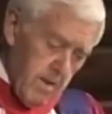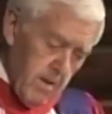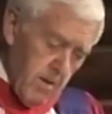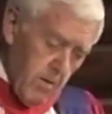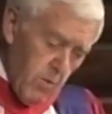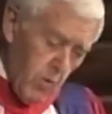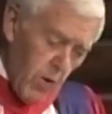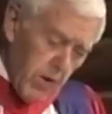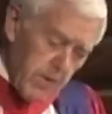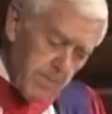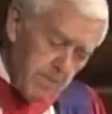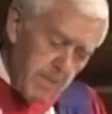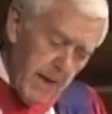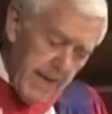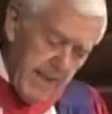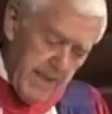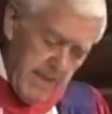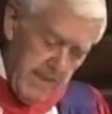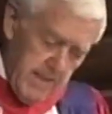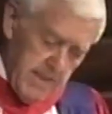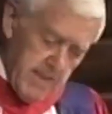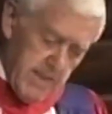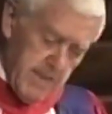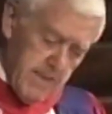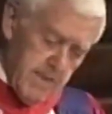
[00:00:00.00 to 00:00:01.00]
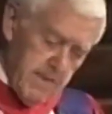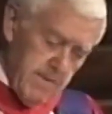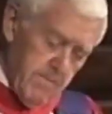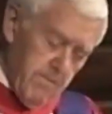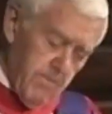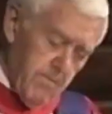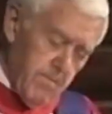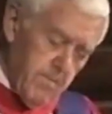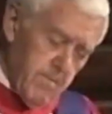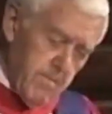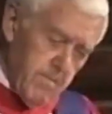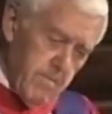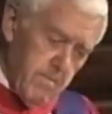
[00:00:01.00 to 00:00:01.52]
what matters
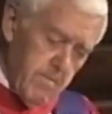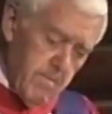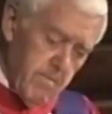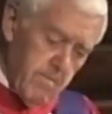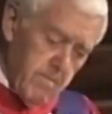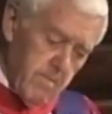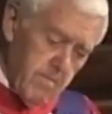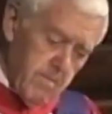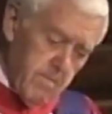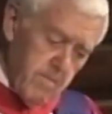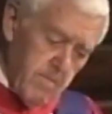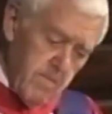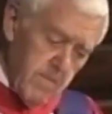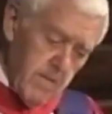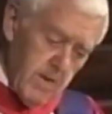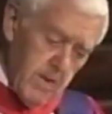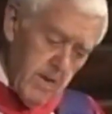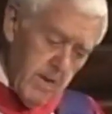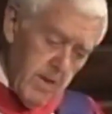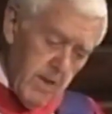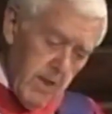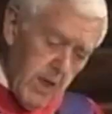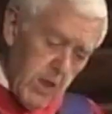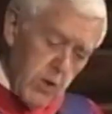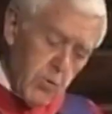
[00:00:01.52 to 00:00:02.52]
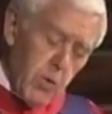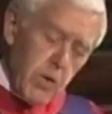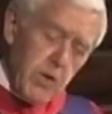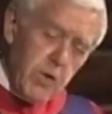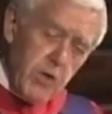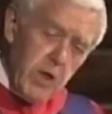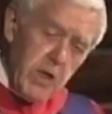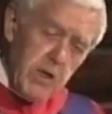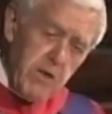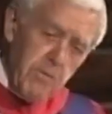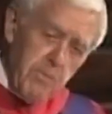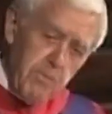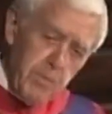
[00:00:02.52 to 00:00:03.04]
is what
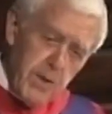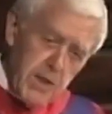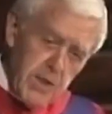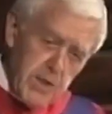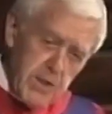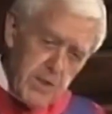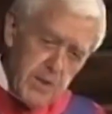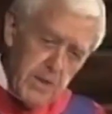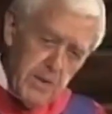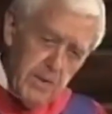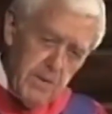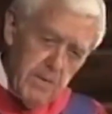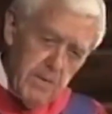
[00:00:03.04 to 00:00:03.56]
kind of person